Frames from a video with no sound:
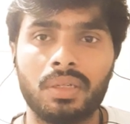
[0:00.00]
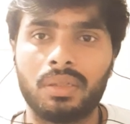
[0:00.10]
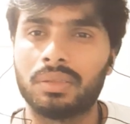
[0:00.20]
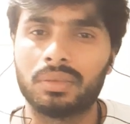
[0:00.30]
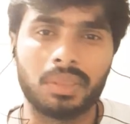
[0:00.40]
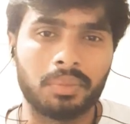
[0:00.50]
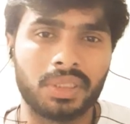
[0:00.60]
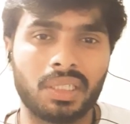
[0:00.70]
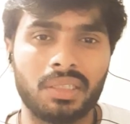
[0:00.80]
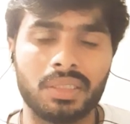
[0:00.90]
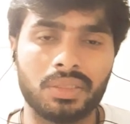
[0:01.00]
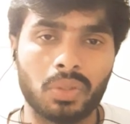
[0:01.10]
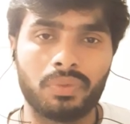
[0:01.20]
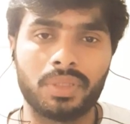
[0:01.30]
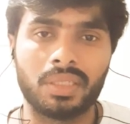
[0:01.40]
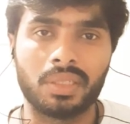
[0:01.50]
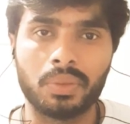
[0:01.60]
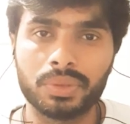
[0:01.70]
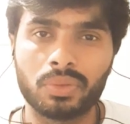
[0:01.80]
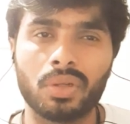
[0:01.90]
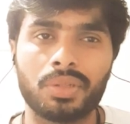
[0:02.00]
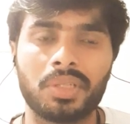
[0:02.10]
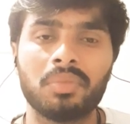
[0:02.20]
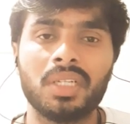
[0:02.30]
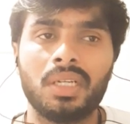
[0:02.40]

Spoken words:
or some other countries offer a good scholarship.